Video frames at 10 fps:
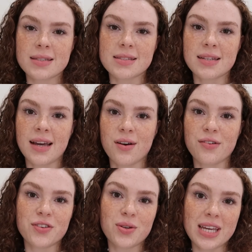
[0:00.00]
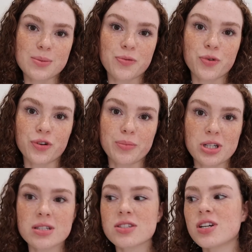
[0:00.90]
It's now a few days before
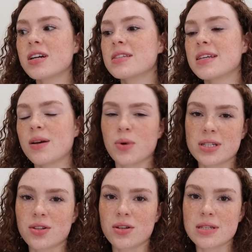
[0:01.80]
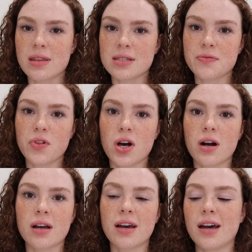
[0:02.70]
Ramadan starts and I wanted to close out this vlog.